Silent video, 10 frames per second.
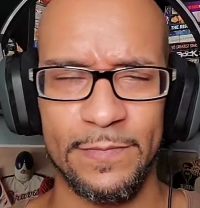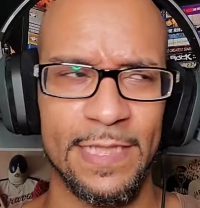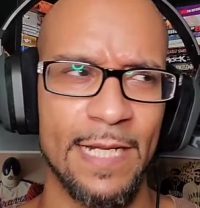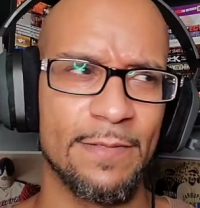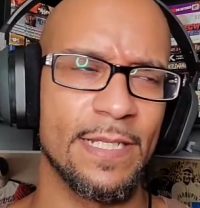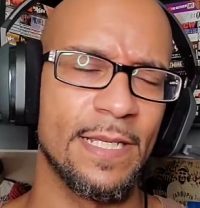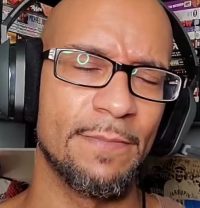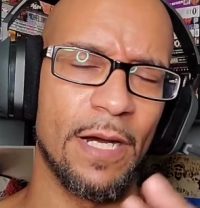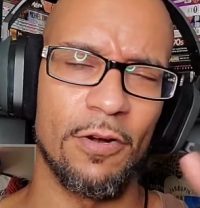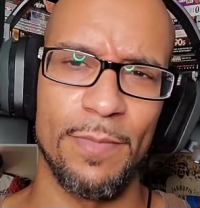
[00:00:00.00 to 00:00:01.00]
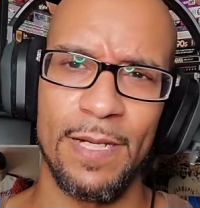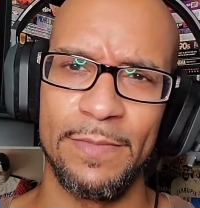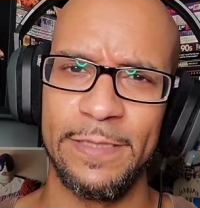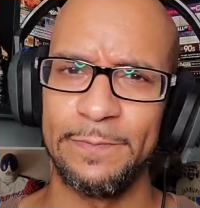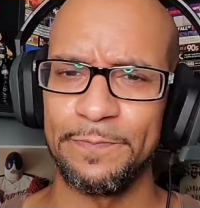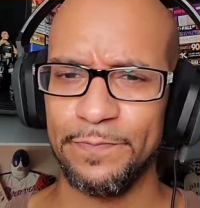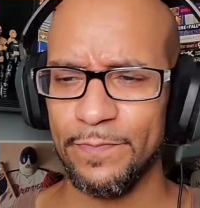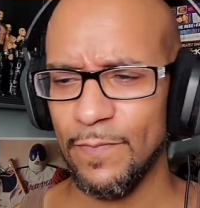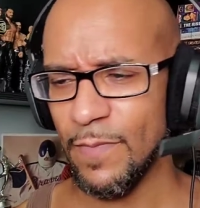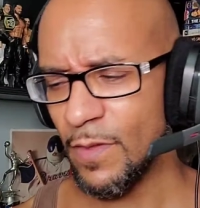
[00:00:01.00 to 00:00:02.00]
Sanam Singh power bombing
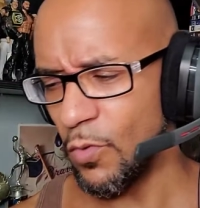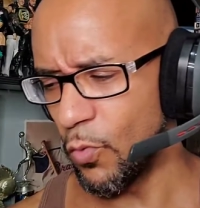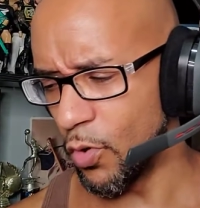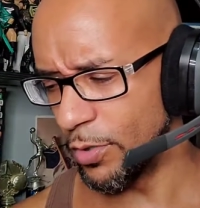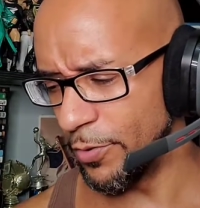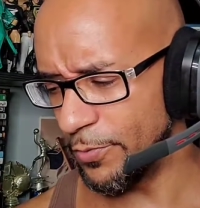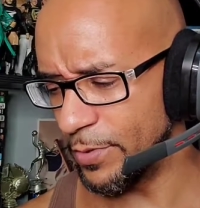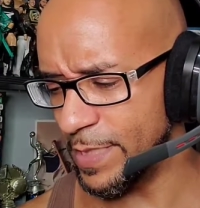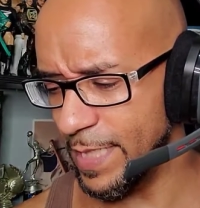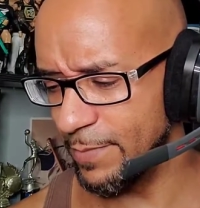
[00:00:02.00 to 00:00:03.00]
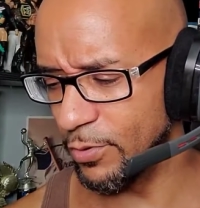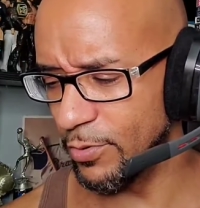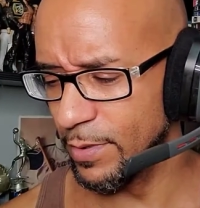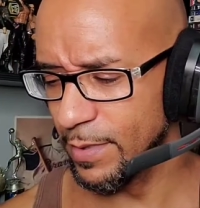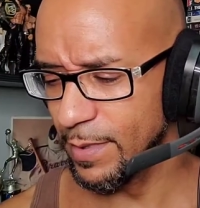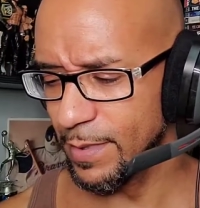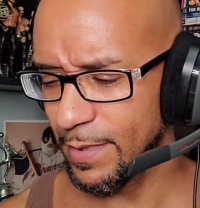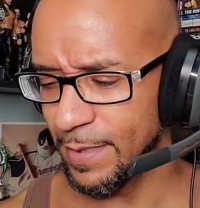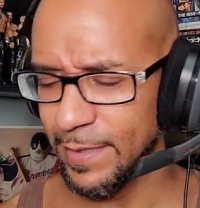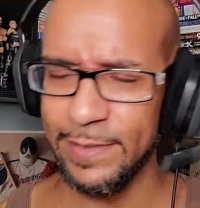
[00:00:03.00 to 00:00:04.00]
Wardlow through a table.
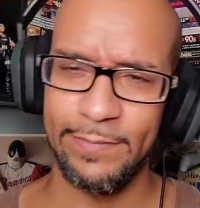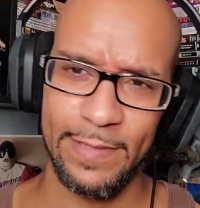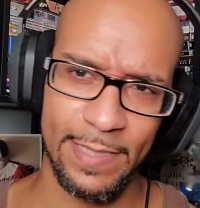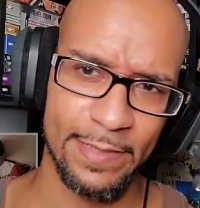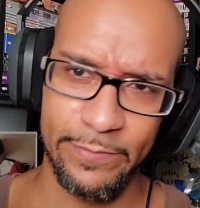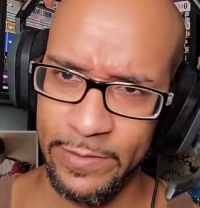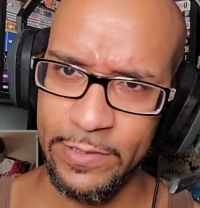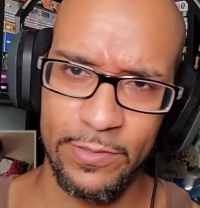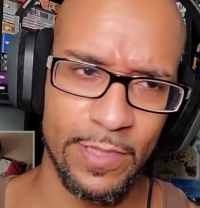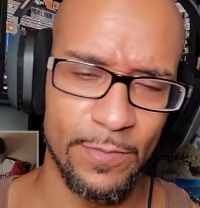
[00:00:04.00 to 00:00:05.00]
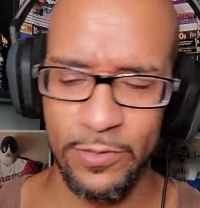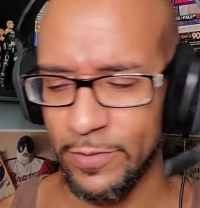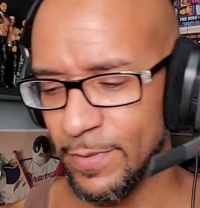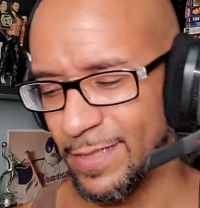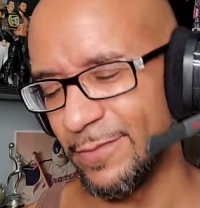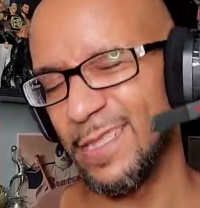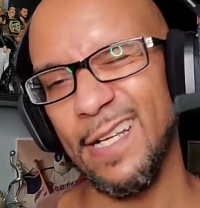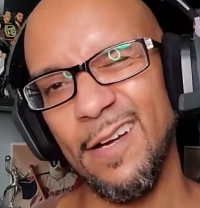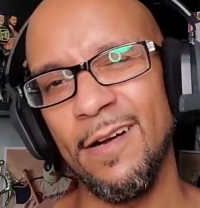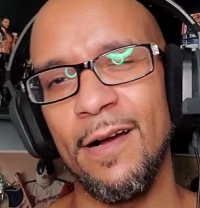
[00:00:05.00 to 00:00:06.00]
and that went to a commercial break. It was
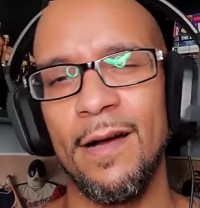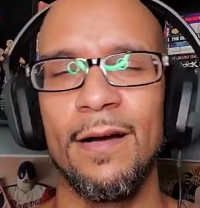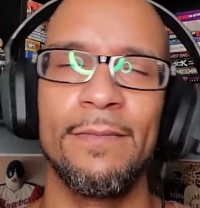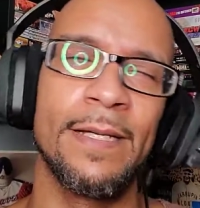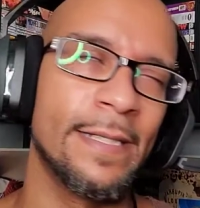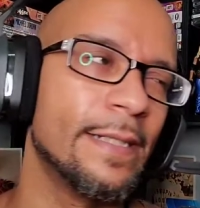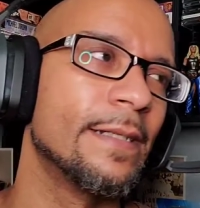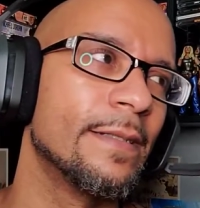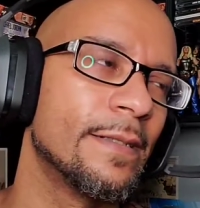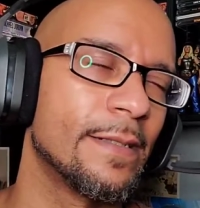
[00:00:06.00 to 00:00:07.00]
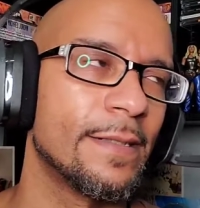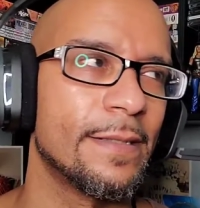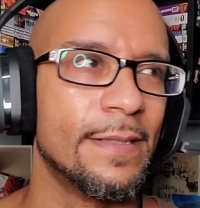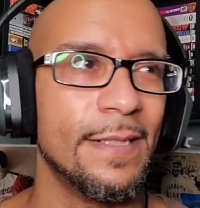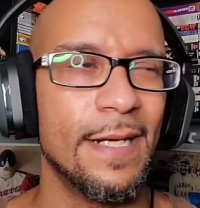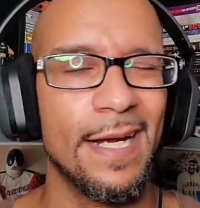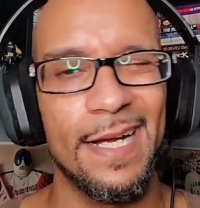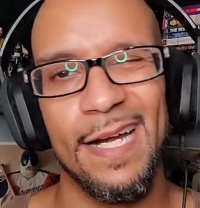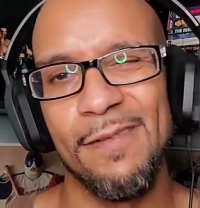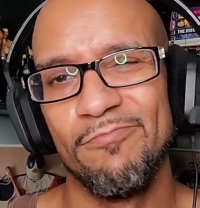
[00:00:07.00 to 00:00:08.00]
like, oh man,
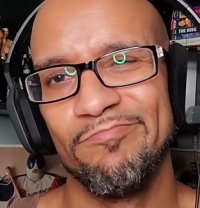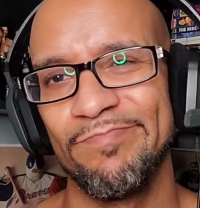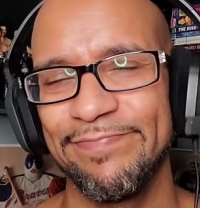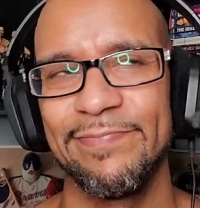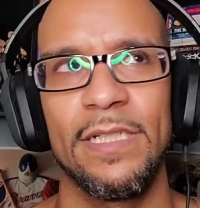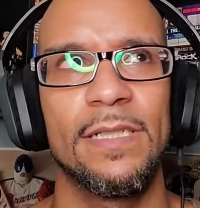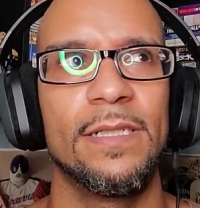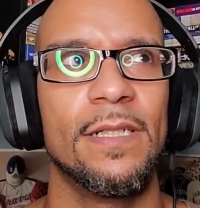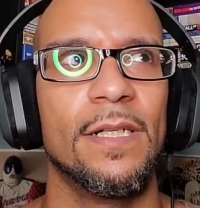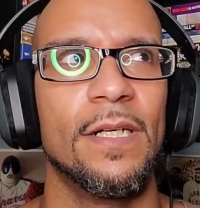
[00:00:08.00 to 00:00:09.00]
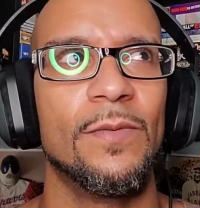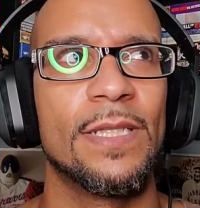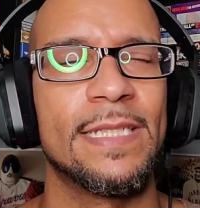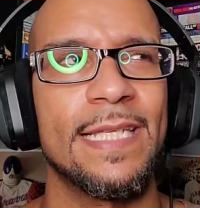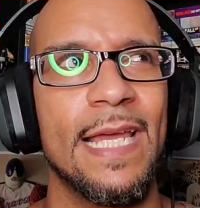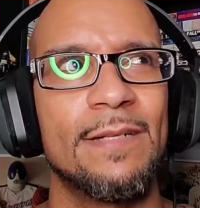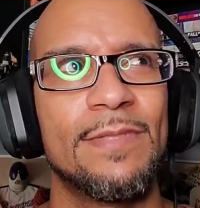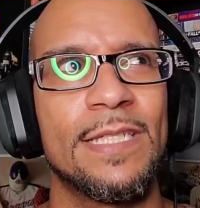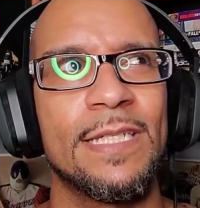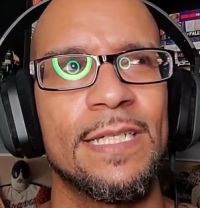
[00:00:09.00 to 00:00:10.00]
I'm with the
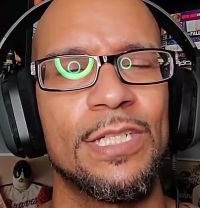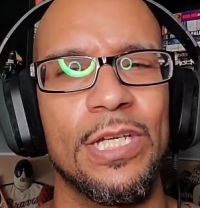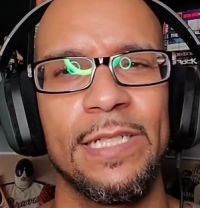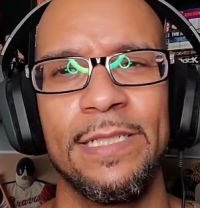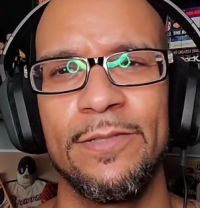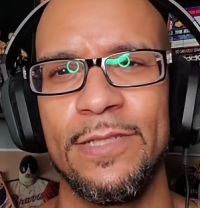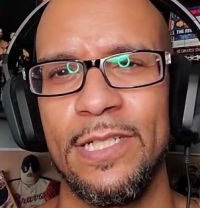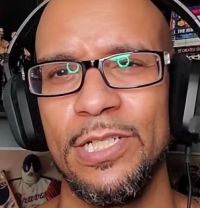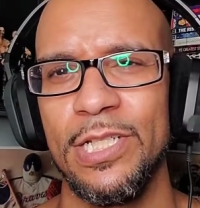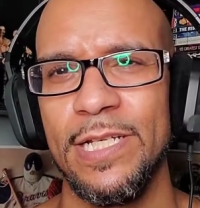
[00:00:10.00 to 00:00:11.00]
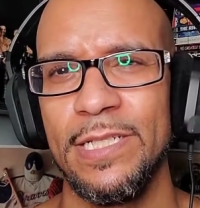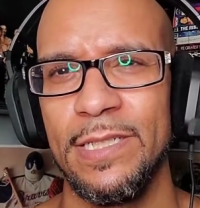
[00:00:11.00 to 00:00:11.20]
Sanam Singh, Jay Lethal, Sanjay